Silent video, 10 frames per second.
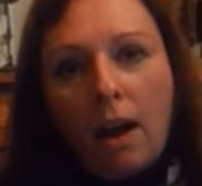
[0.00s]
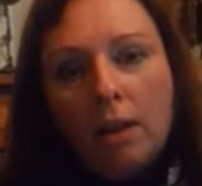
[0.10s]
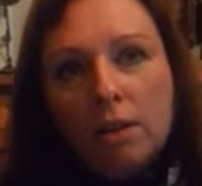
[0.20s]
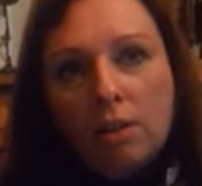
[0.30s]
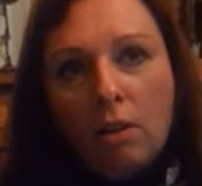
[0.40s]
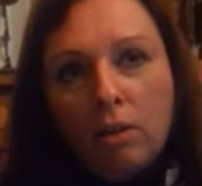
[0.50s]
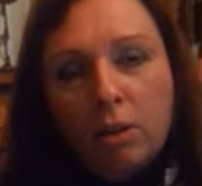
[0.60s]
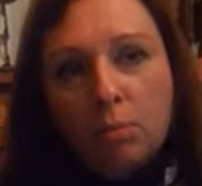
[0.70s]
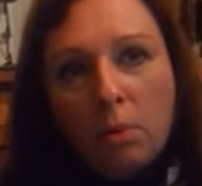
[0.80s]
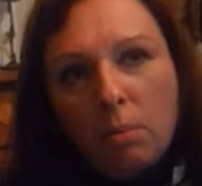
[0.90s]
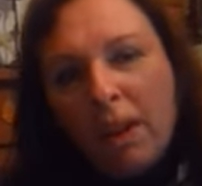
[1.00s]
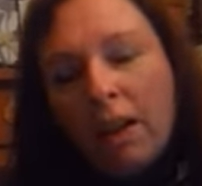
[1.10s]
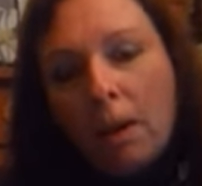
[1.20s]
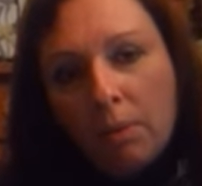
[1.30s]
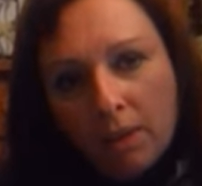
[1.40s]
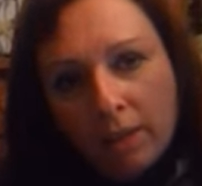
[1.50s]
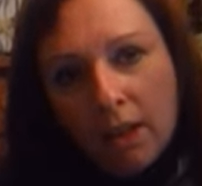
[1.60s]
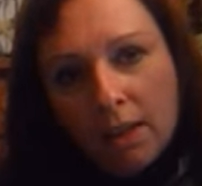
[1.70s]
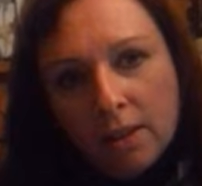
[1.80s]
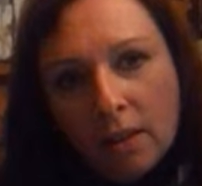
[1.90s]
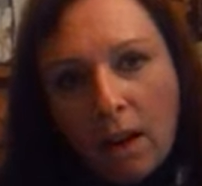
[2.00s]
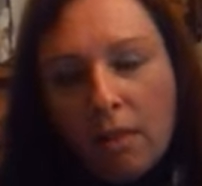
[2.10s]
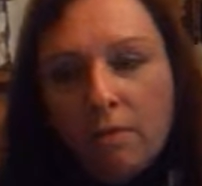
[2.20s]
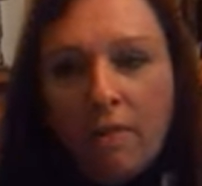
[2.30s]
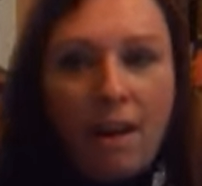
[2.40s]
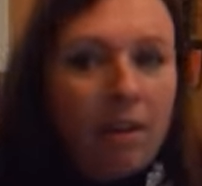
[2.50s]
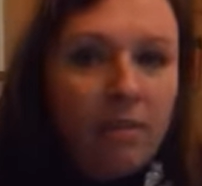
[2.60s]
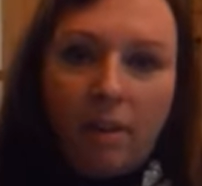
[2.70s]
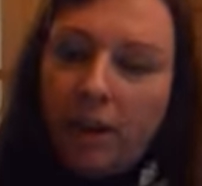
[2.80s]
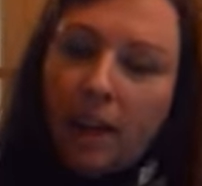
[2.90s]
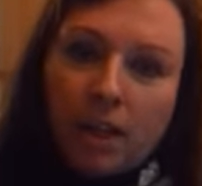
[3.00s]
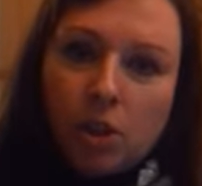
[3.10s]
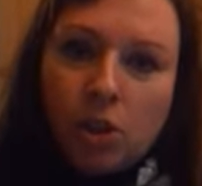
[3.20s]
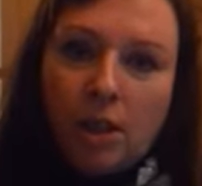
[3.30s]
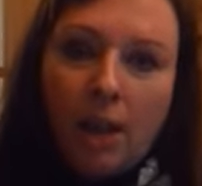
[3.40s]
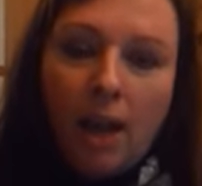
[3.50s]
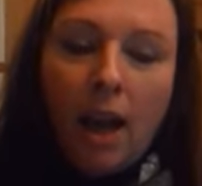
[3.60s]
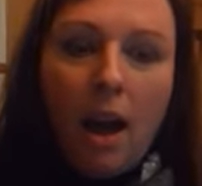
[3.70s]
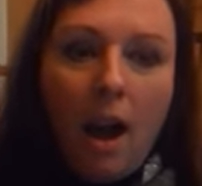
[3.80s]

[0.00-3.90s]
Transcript: I started probably a couple of years ago, very, very casually.